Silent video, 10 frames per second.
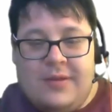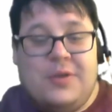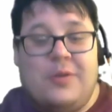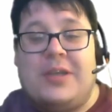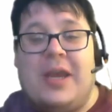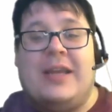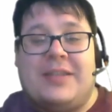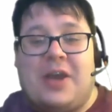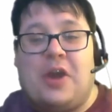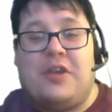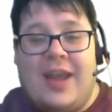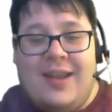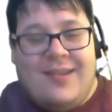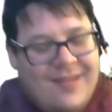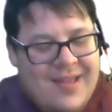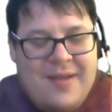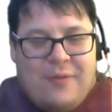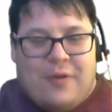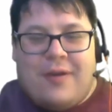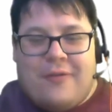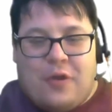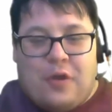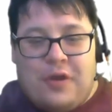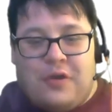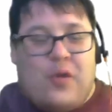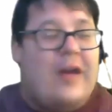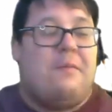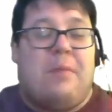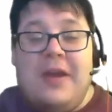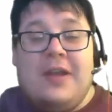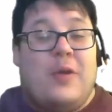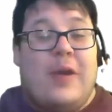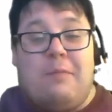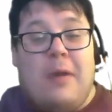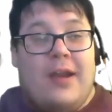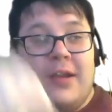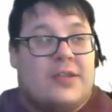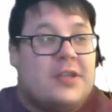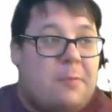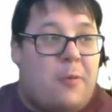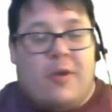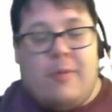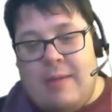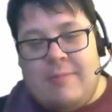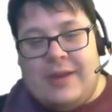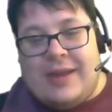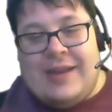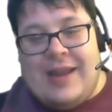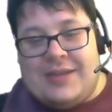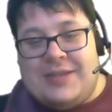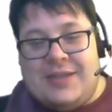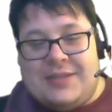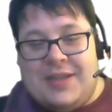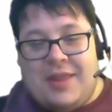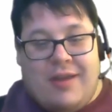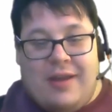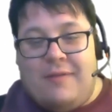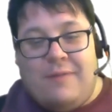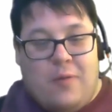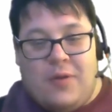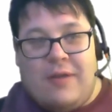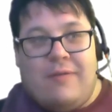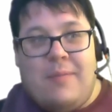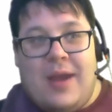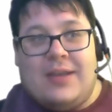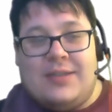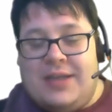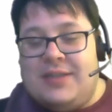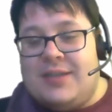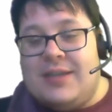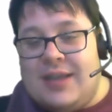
Yeah. So it's a it's a good deal for for it 12, 12 pound as a support member and getting access to three or four different magazines.